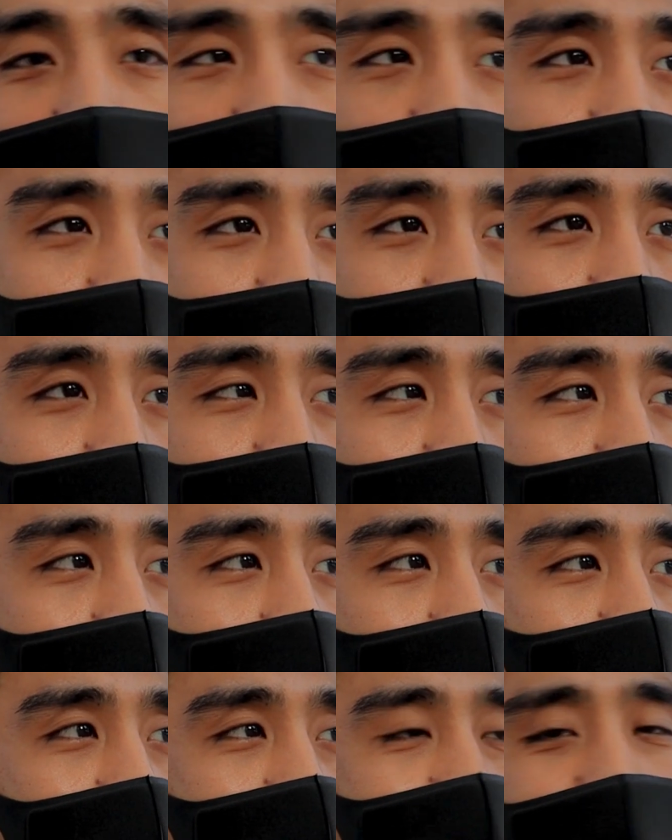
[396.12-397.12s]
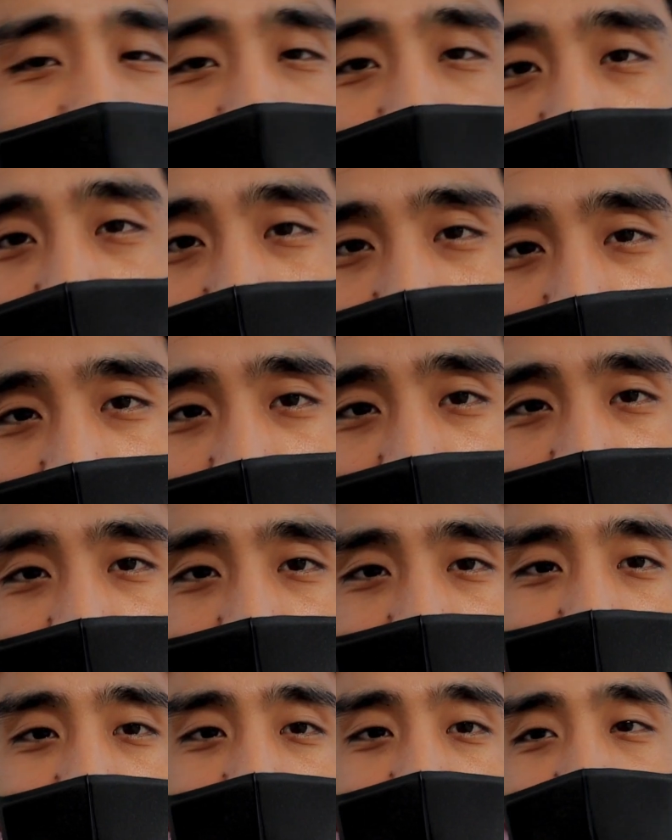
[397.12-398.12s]
over there, all the pictures that I
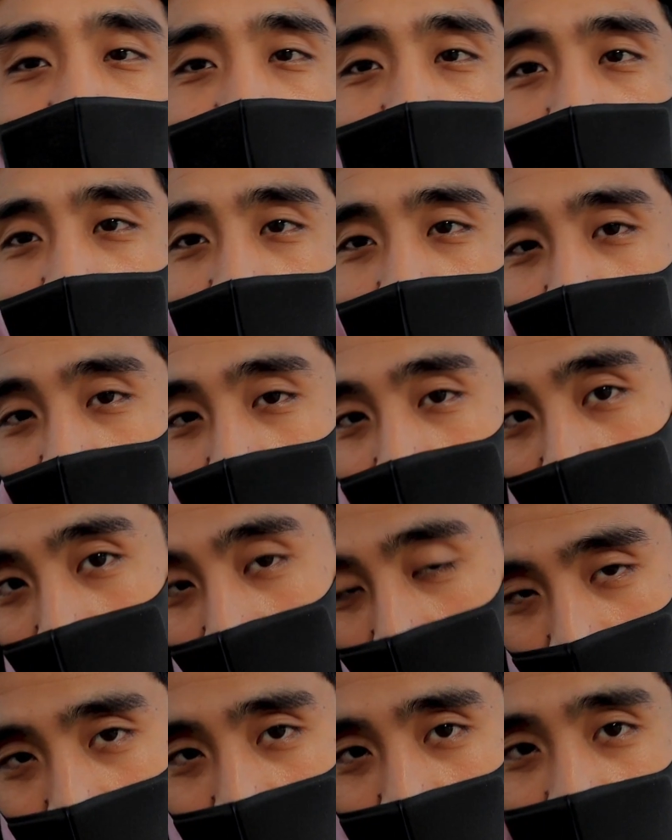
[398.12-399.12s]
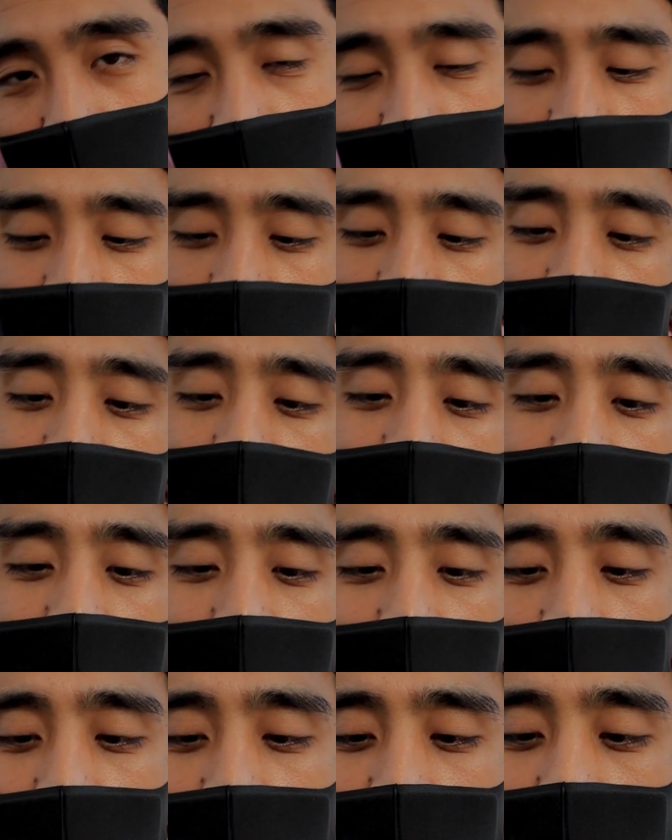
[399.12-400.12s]
take, it's all over there.
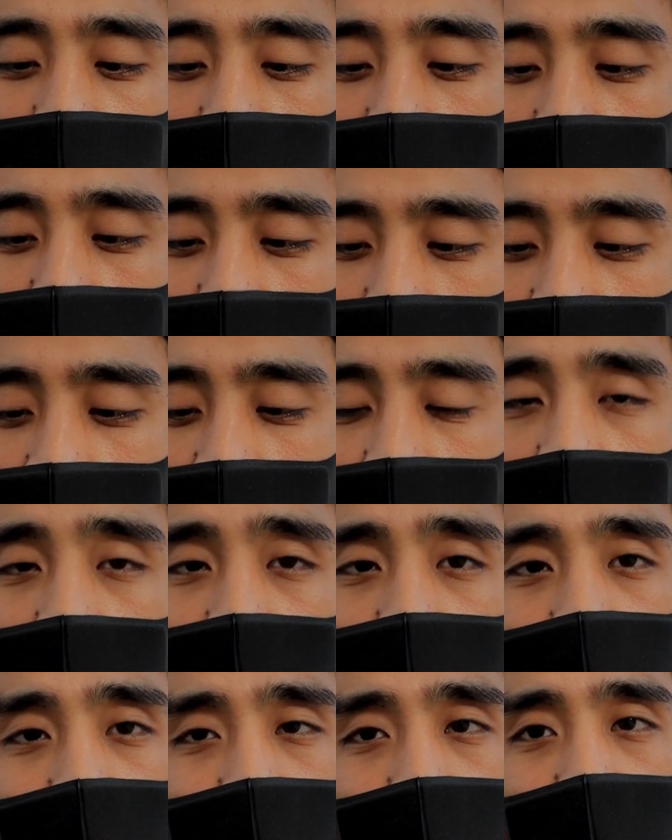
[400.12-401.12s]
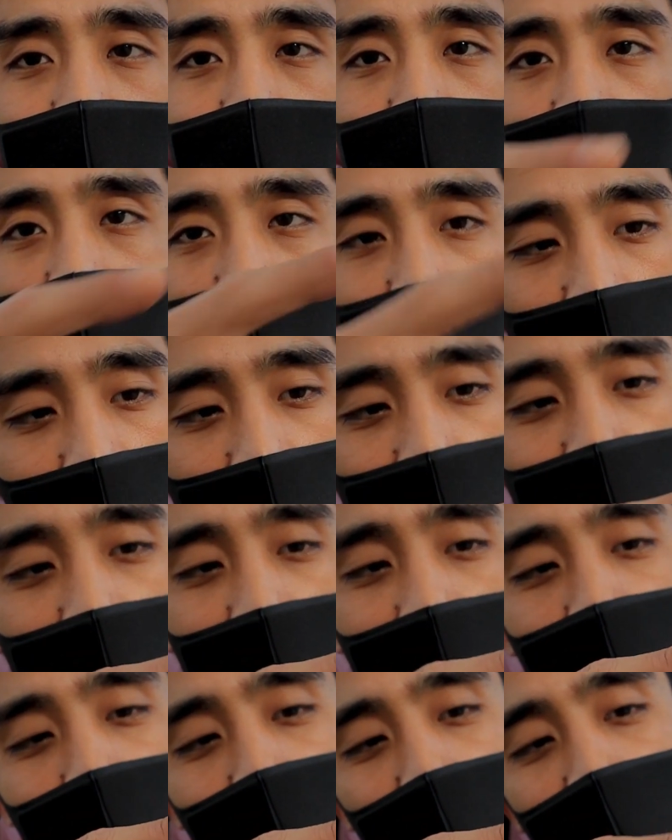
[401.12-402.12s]
And yeah, it's
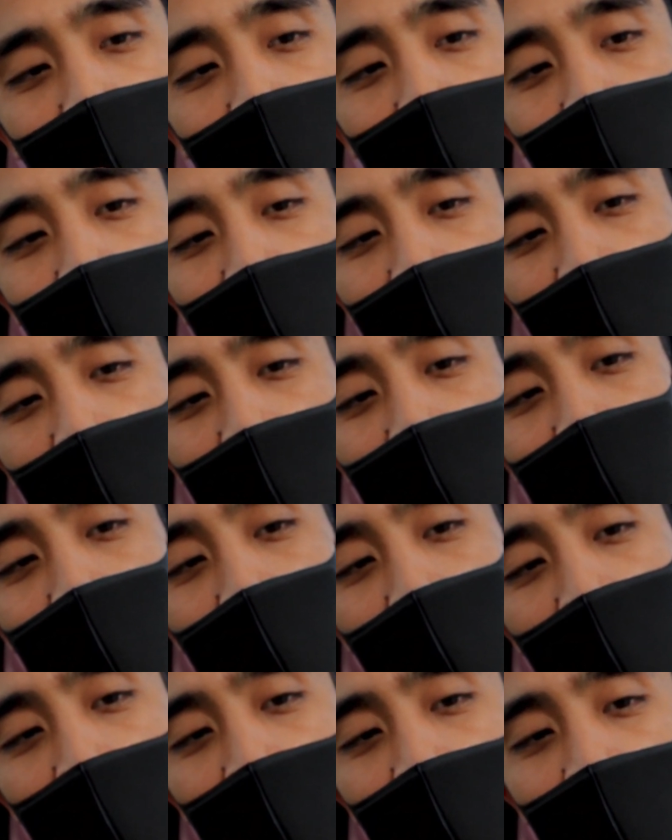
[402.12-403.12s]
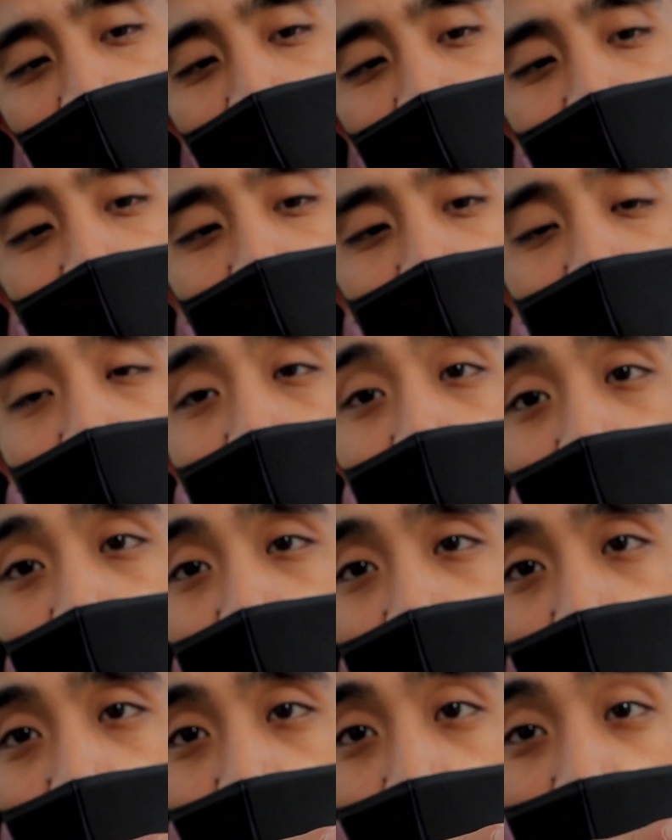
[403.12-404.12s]
got a metal ring at the end,
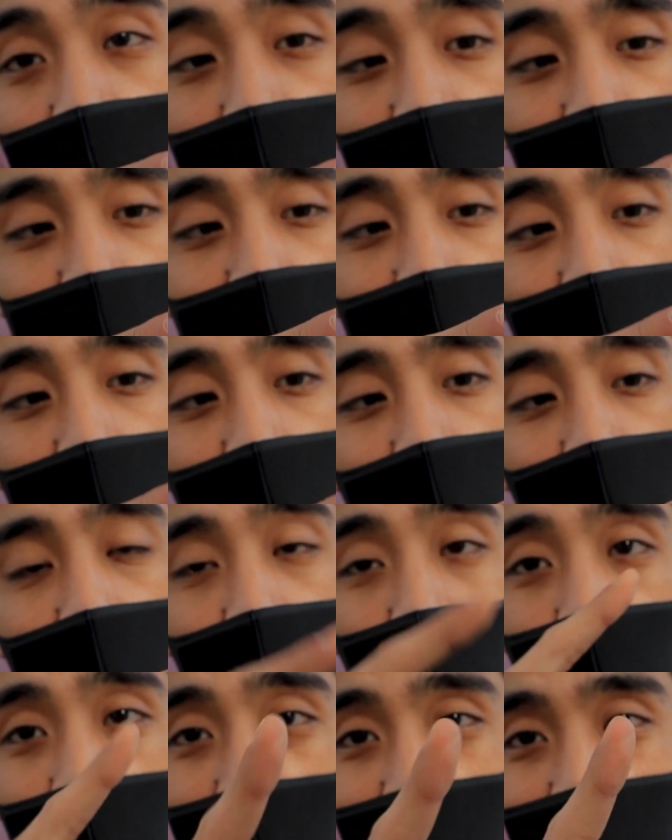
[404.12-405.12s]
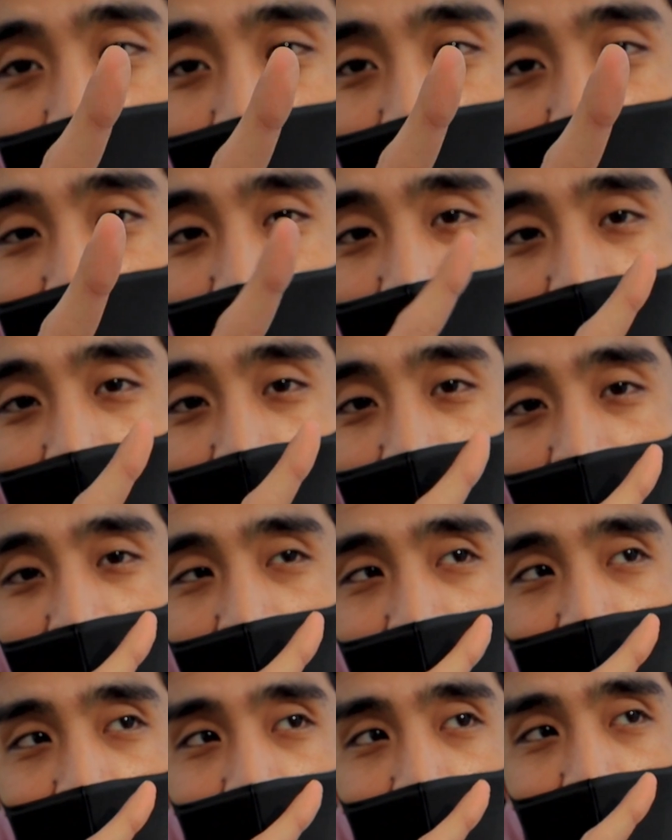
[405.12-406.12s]
which is the one thing that I
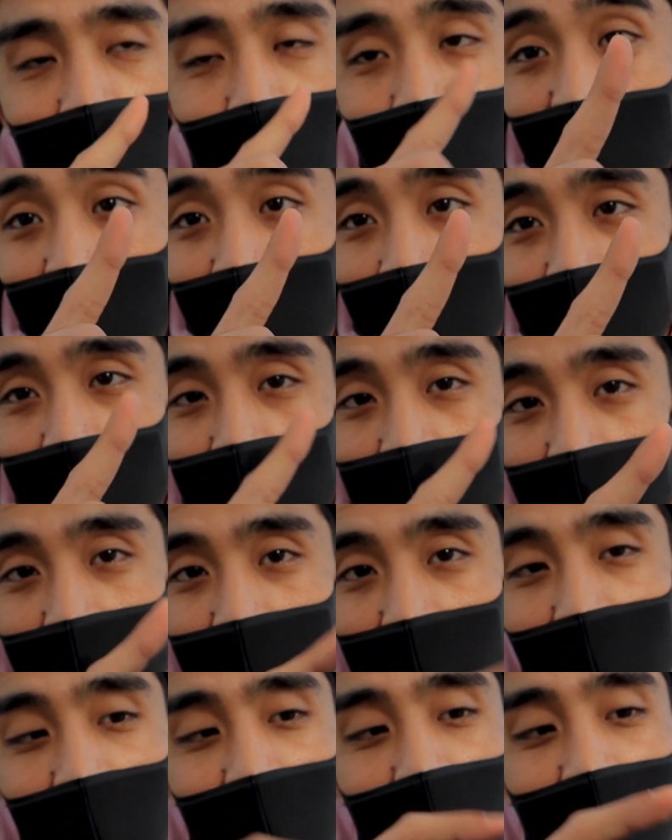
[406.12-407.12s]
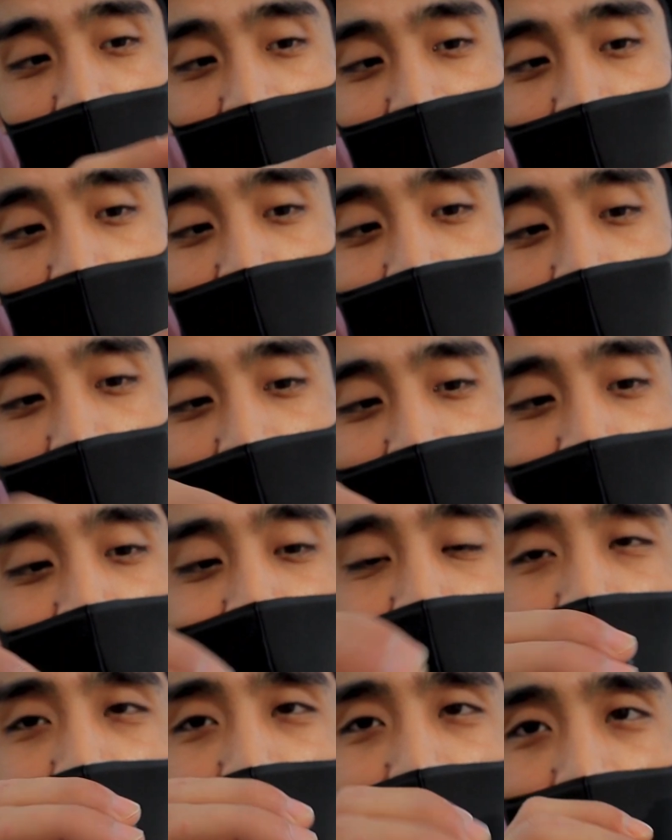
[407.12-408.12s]
like. One of the things that I like in
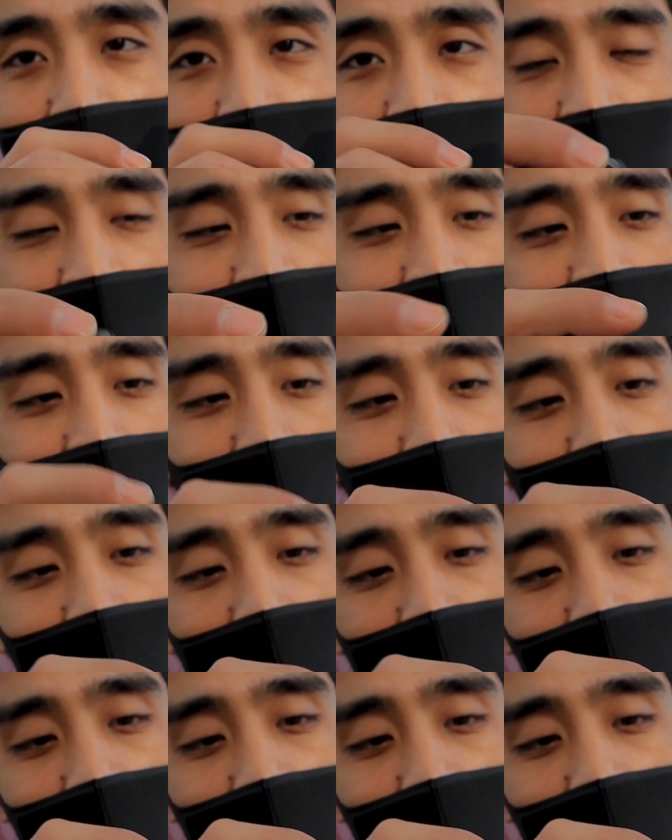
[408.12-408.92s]
lens. I really